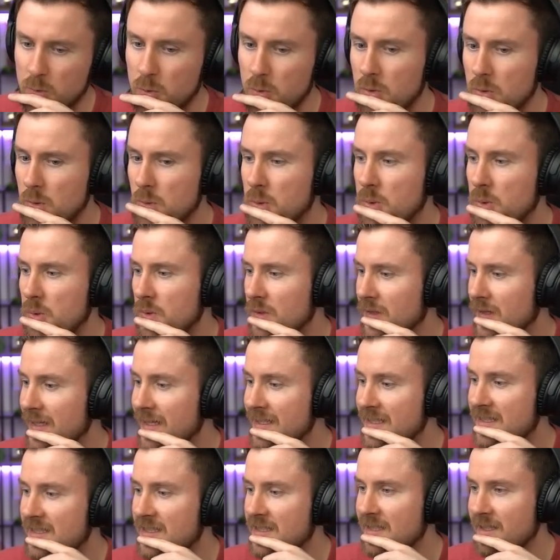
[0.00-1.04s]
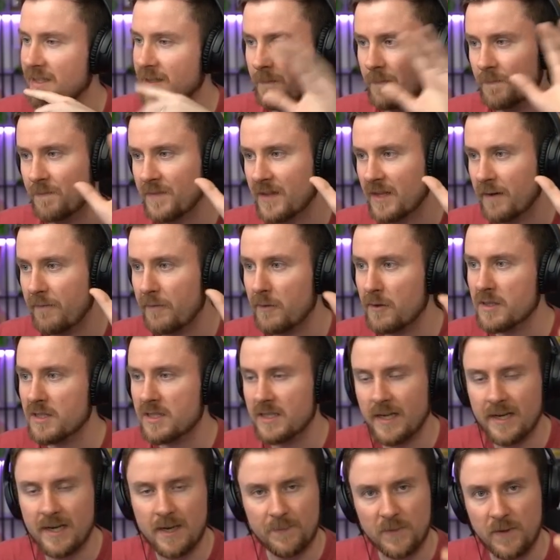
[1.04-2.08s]
Oof, let's see. The first
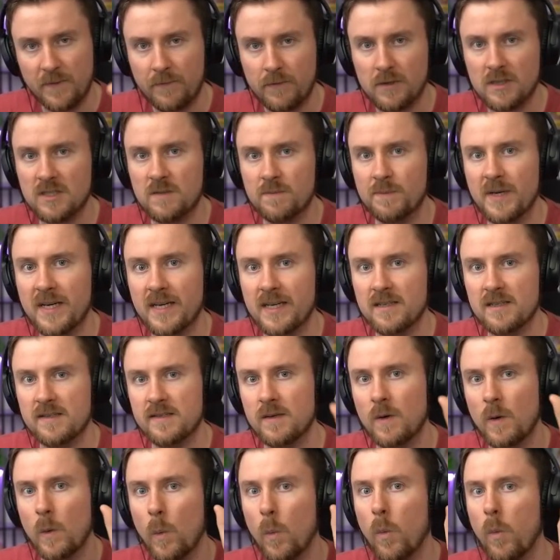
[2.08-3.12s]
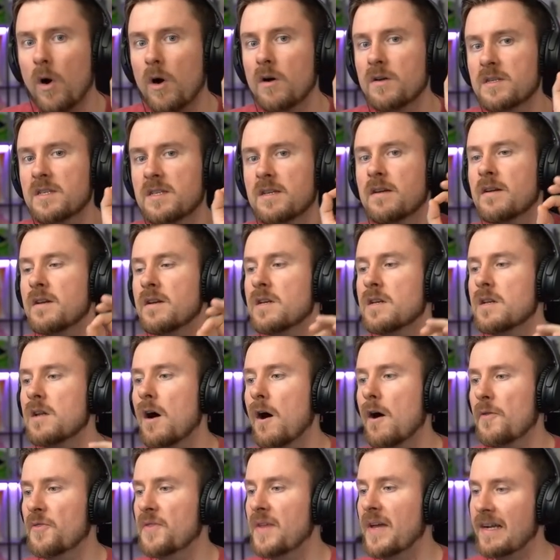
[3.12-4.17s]
setup, the first base was
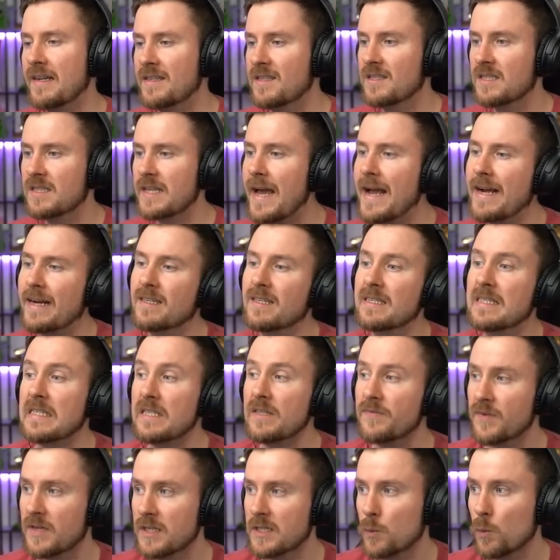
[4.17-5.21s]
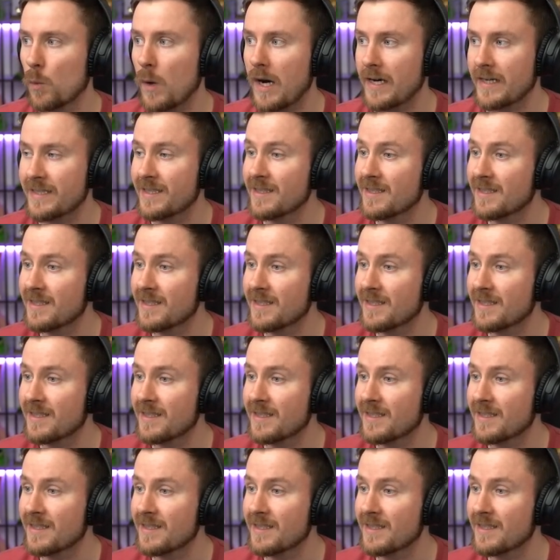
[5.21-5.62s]
not that stacked defense-wise.